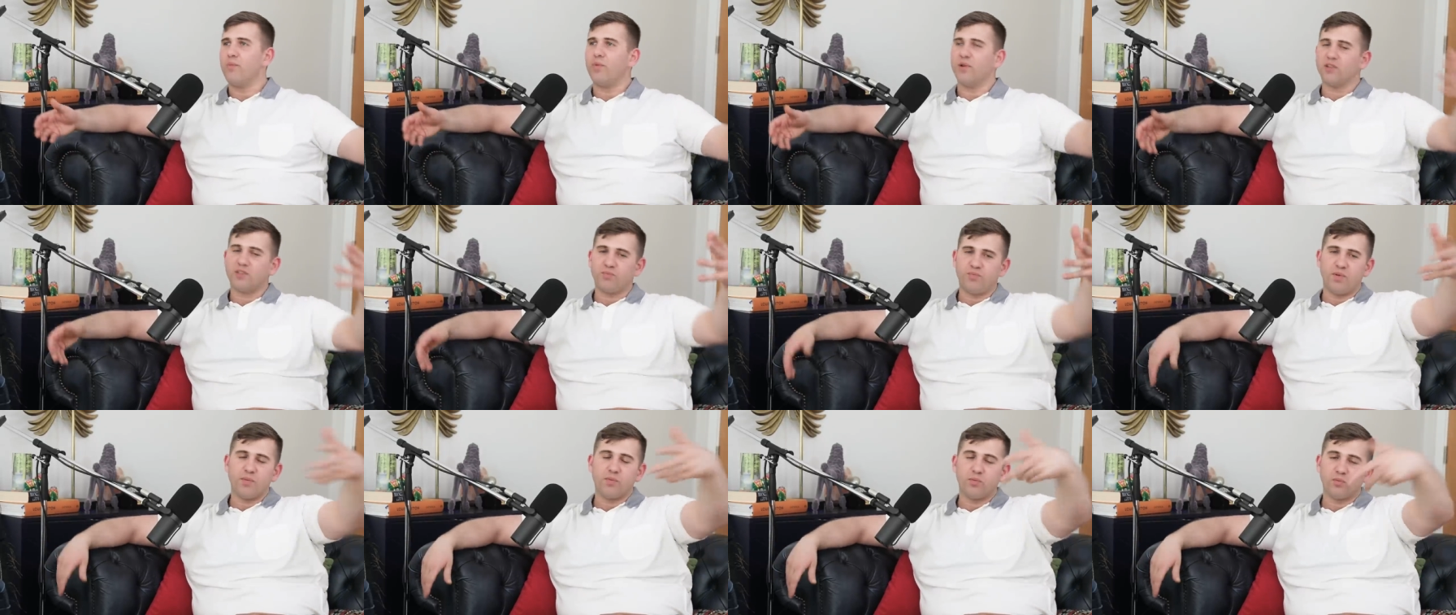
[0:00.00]

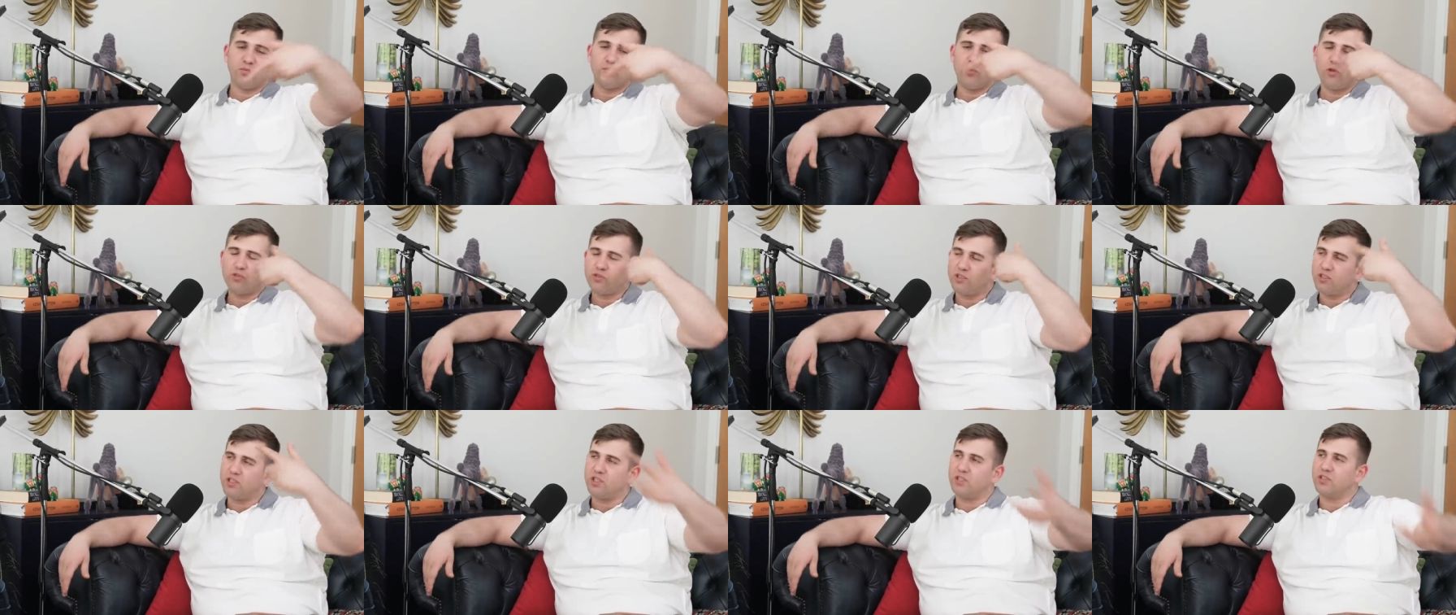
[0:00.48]
But people
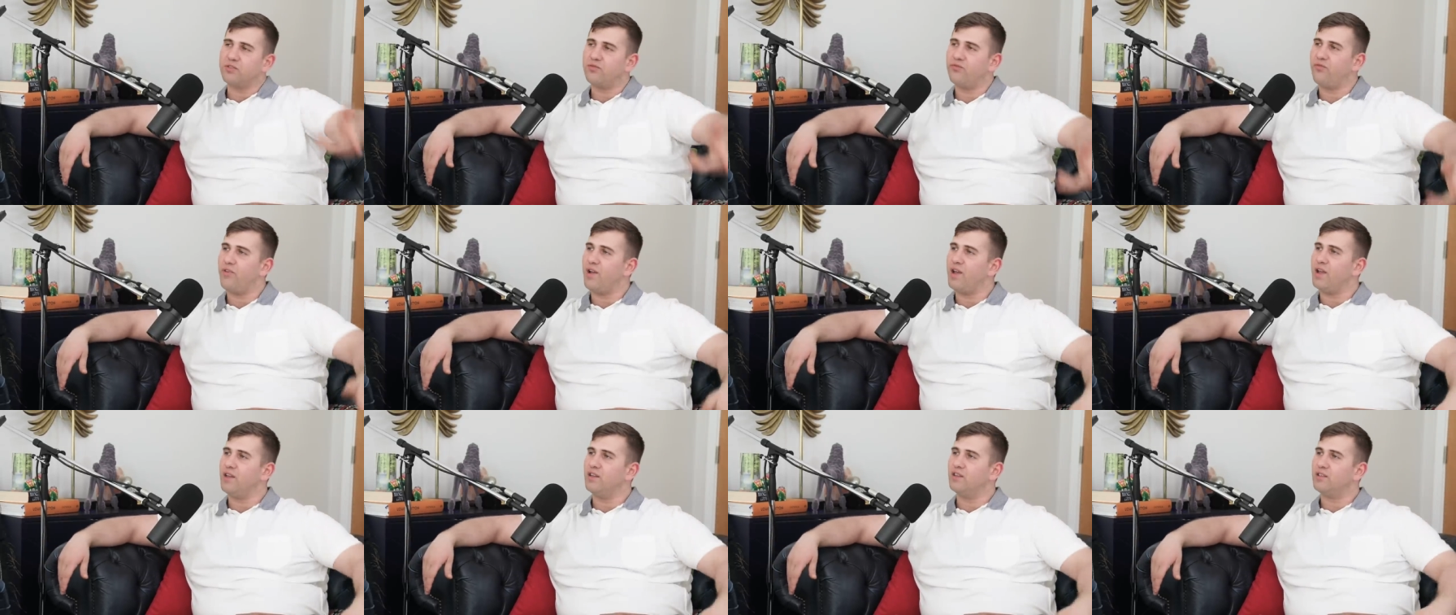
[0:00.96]
noticed his
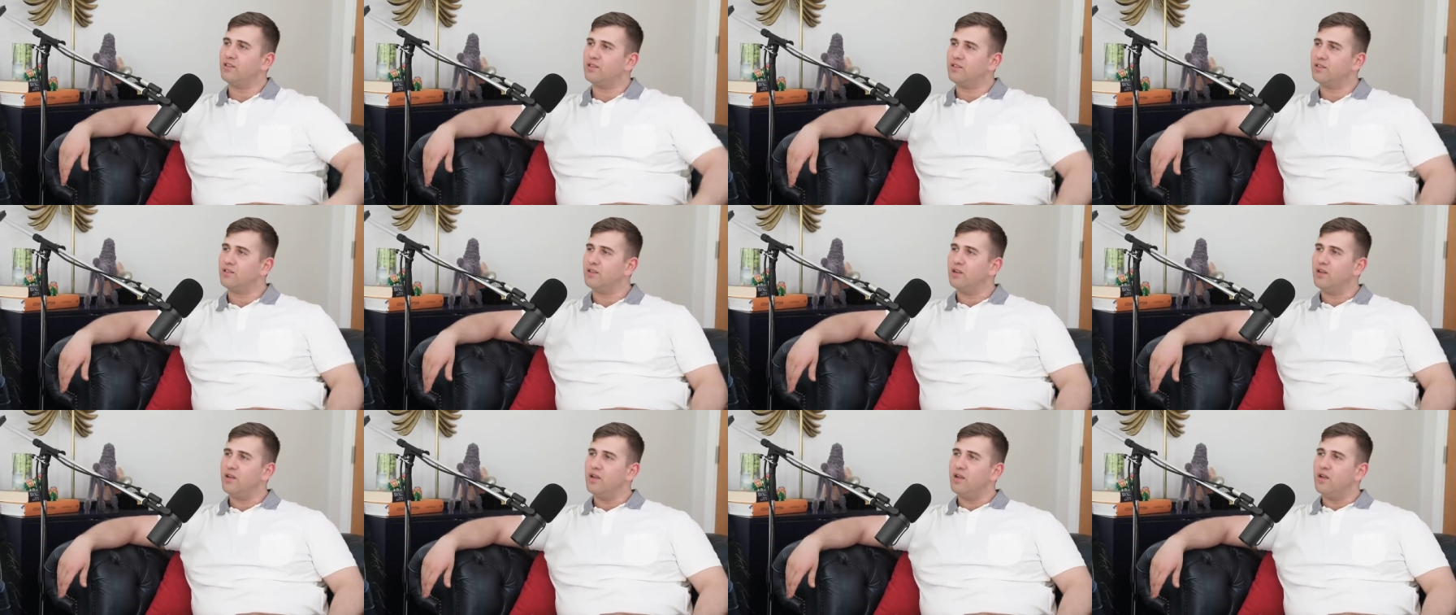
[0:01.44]

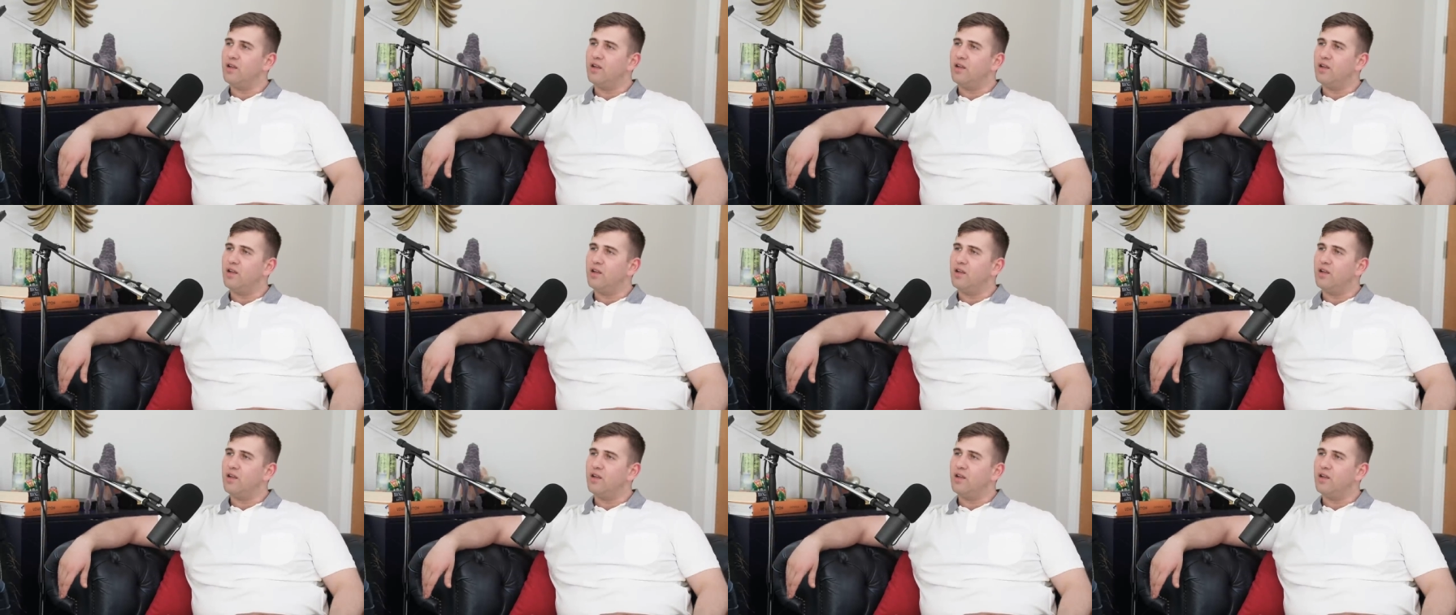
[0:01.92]
face.